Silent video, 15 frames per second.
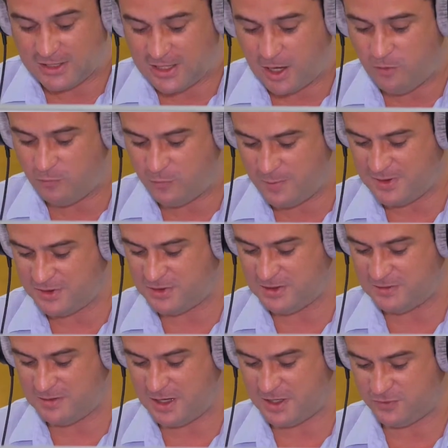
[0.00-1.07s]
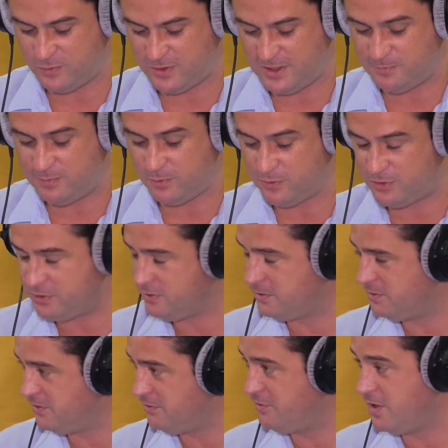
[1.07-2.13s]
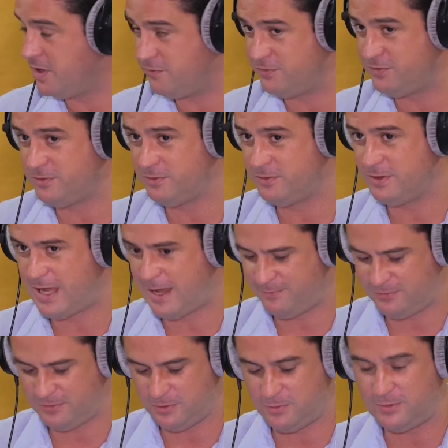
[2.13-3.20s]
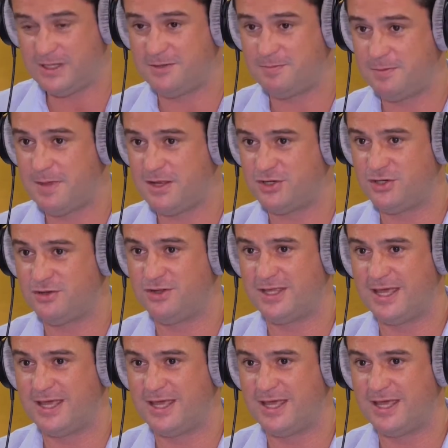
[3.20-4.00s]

Golf, we mentioned this last week, but it deserves absolutely to be mentioned